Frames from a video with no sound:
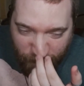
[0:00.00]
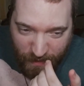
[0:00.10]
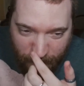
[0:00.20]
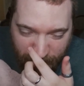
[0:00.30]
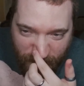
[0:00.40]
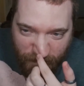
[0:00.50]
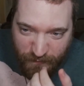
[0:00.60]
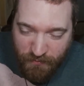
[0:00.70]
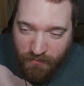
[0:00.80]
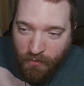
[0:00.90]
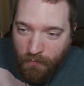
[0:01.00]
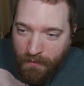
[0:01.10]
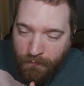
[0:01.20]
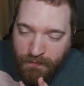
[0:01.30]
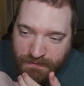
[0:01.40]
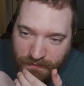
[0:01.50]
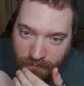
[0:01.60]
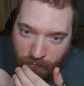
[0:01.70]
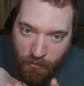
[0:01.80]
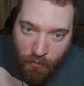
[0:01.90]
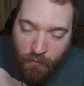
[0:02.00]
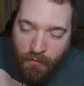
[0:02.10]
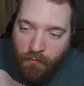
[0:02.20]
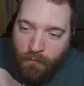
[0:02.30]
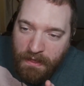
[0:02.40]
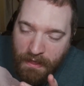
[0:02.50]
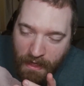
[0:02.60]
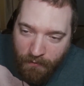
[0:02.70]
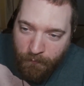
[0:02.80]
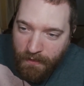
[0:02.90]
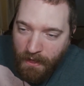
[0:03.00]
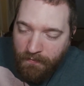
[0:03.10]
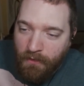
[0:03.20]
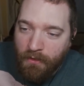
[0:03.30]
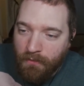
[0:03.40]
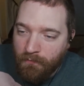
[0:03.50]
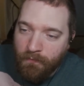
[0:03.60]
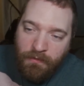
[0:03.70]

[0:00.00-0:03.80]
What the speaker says: had to be there for two. It was noon. We got there.